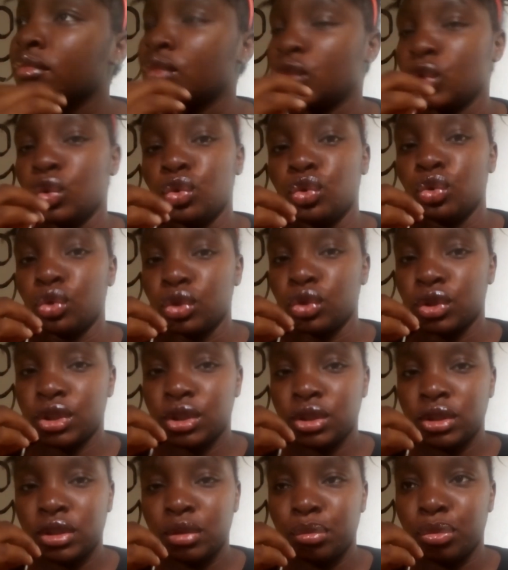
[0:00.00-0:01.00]
donuts,
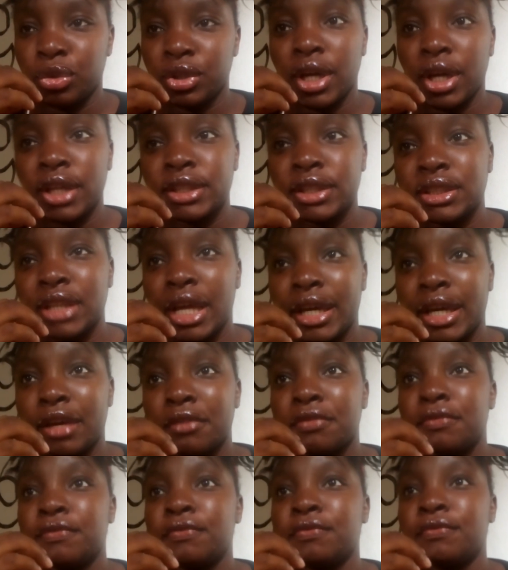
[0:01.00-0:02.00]
but you're eating like
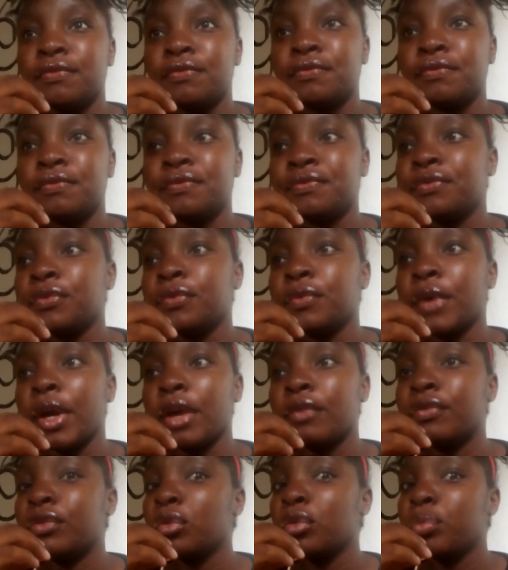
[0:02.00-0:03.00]
a
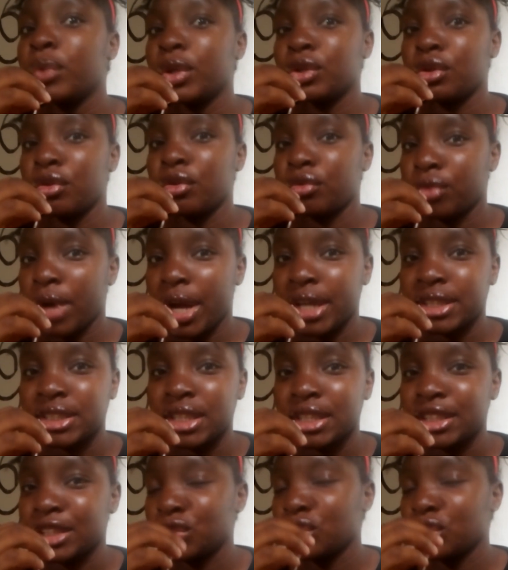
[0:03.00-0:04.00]
full plate of rice
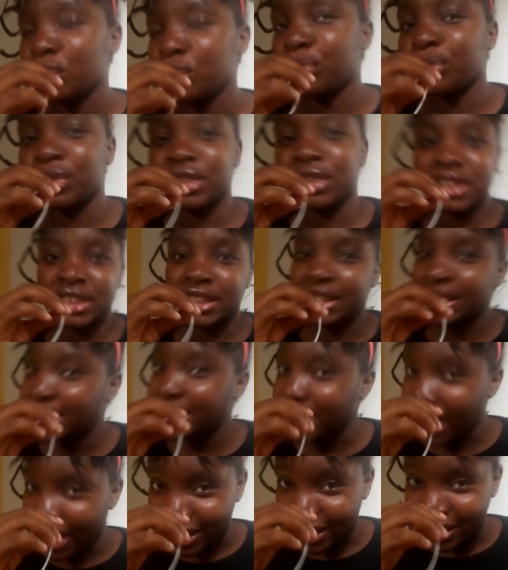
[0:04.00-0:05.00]
and there's no protein in
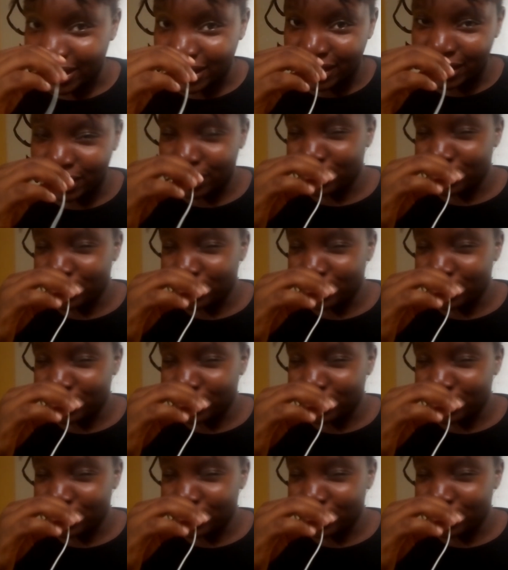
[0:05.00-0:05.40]
sight.